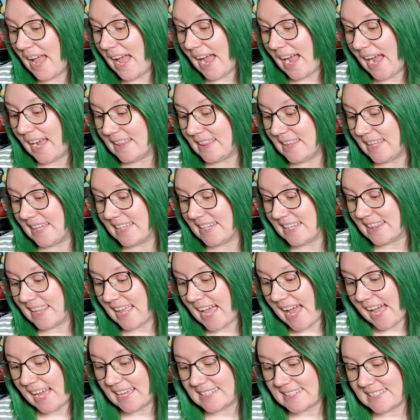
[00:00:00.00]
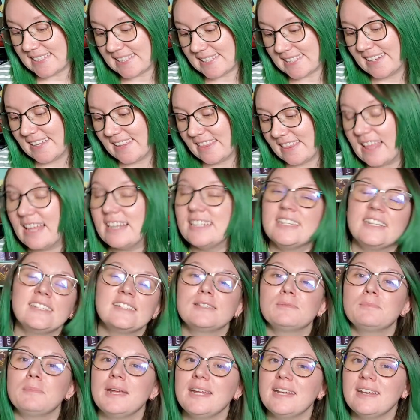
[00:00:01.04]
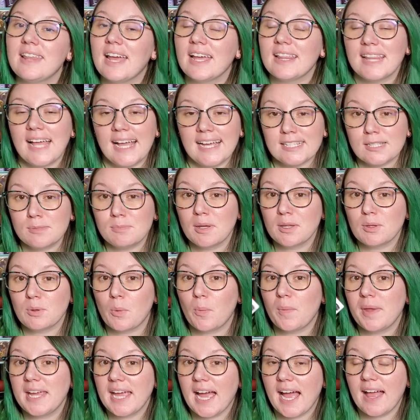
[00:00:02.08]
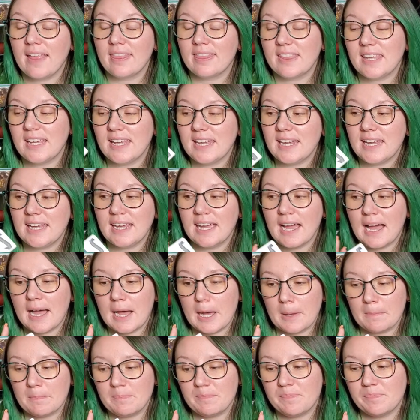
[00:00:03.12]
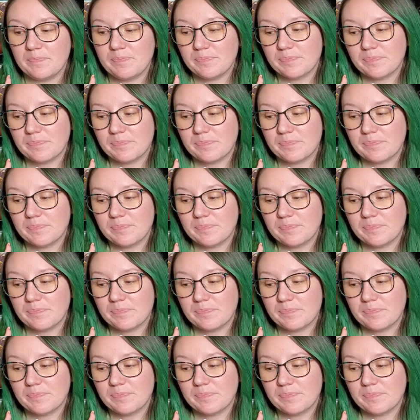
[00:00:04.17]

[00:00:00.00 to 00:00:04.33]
I like it a lot. That does mean that last month when we got the um,